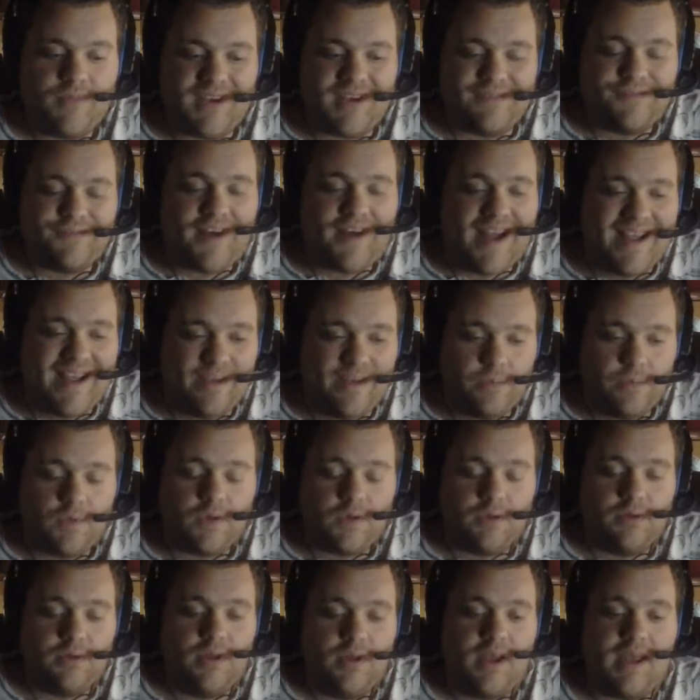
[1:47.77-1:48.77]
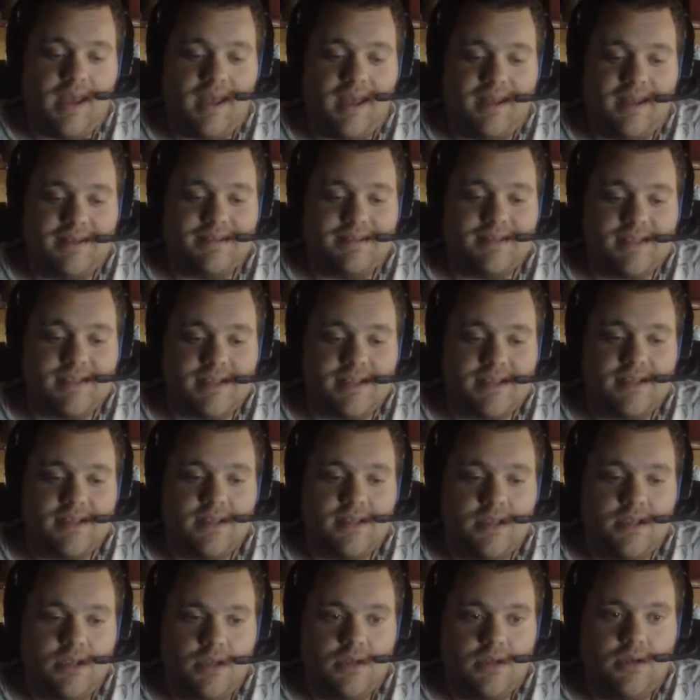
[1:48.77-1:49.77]
viable and
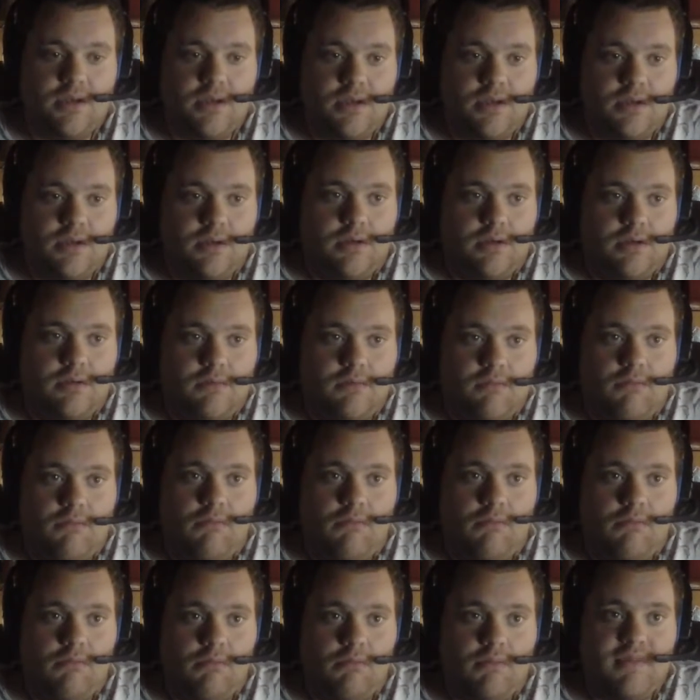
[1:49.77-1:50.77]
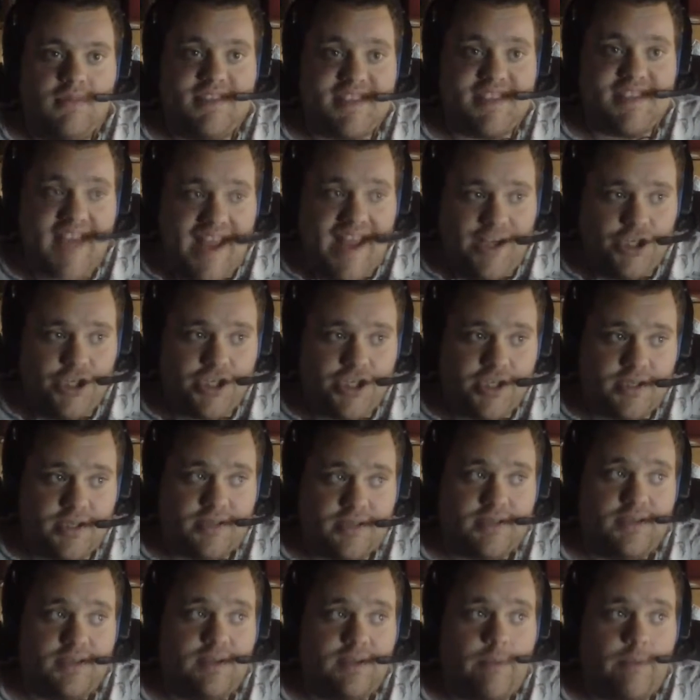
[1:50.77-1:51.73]
sanctioned,